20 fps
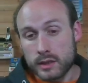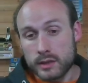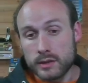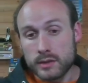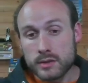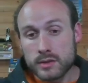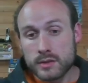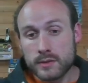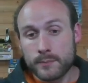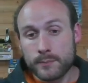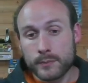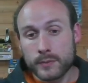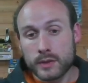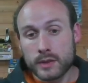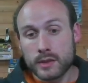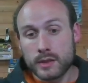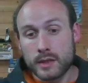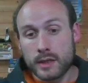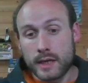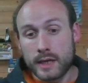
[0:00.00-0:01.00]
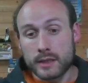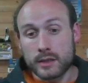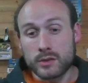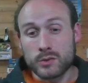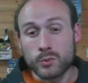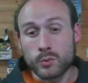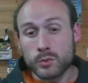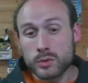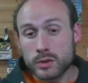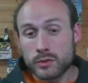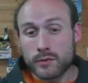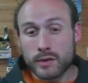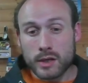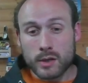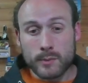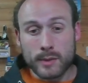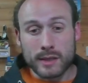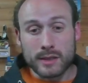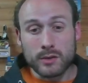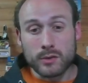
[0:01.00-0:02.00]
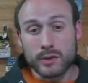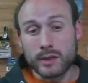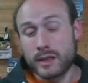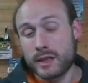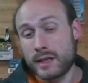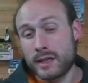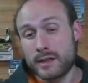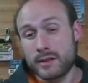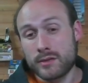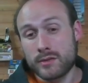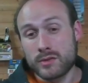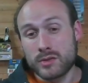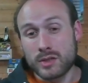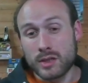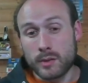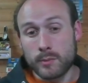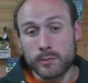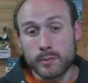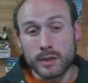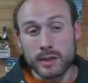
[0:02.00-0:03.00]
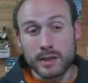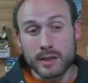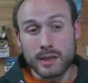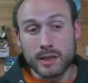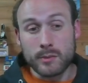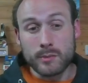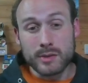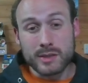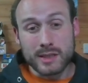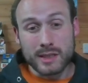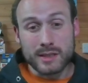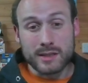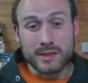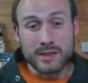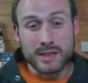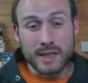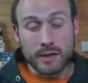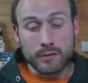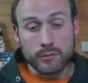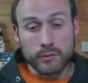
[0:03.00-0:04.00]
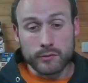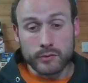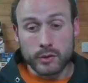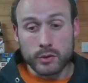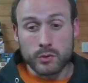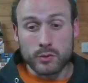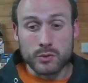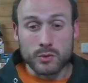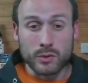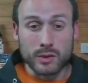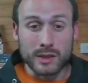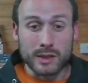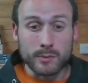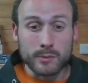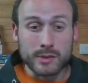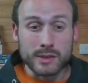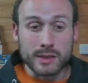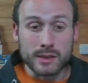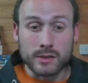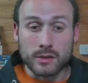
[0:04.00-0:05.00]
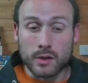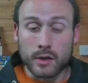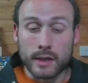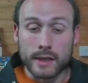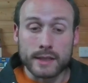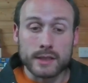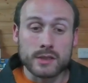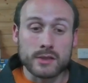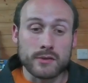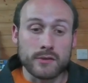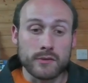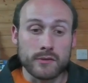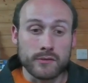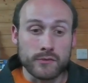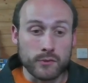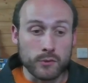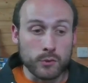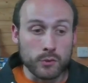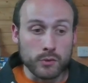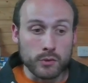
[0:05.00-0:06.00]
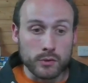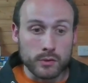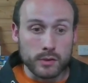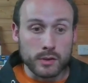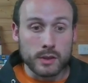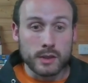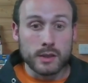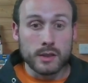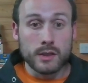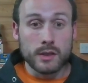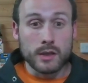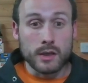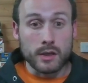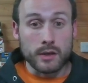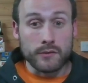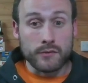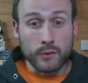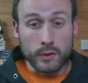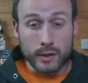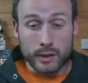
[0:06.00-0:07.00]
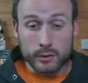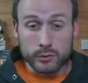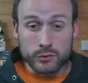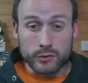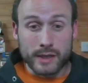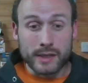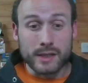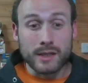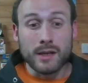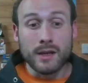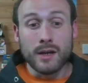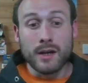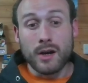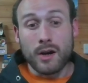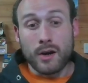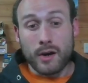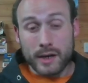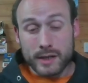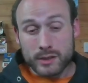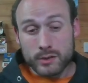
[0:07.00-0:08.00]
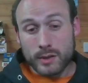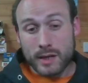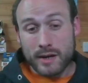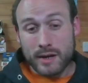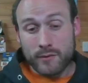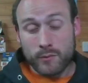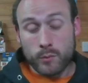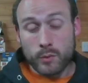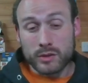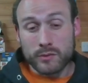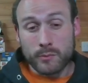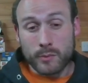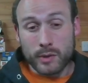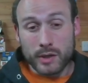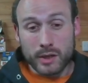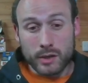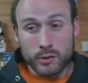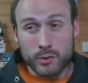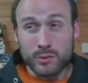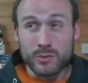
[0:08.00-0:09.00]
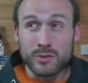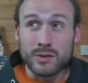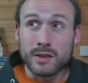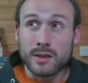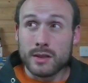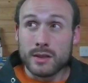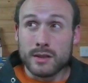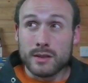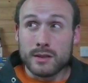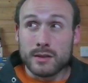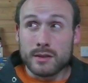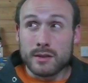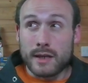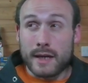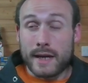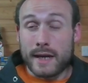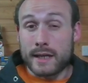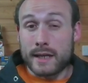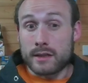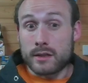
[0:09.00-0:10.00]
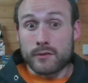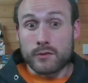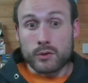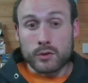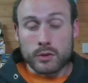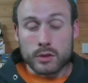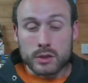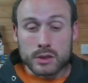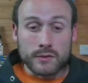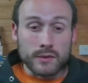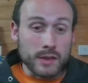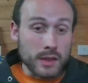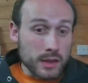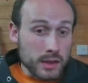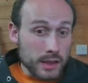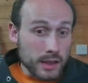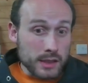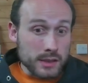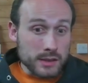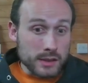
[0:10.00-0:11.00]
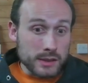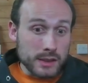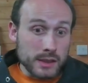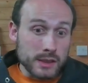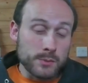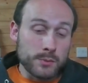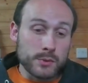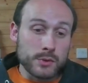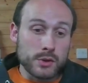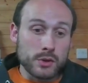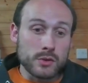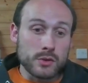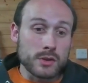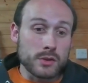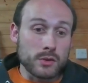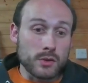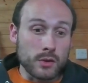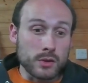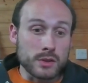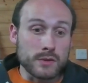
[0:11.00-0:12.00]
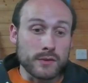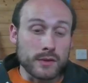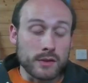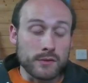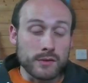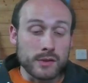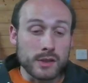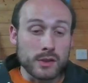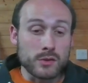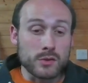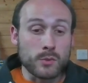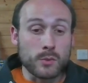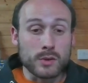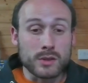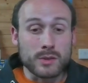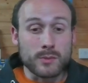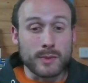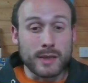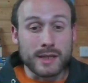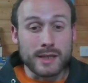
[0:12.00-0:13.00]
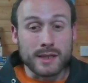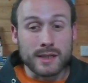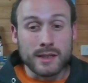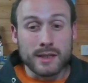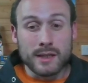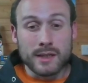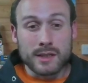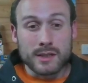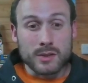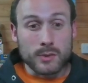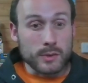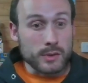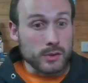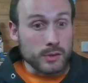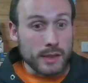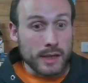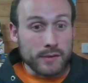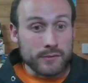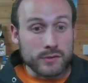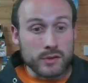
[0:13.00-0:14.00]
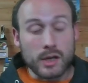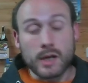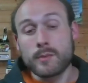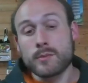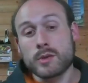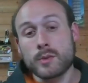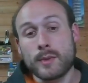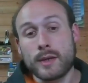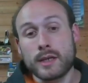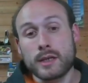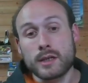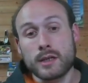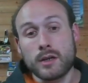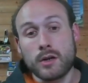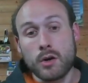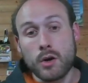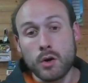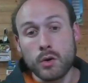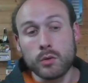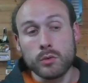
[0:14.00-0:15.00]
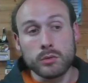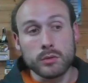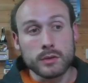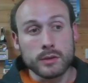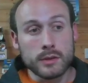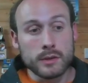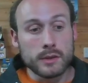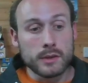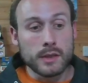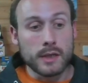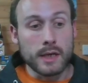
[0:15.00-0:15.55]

colors. And I'd also recommend looking at some limited set reviews or limited guides for Eldraine. I don't have one of my own, and I've got lots of other things I need to produce, lots of other videos I want to make, so I don't have time to make a whole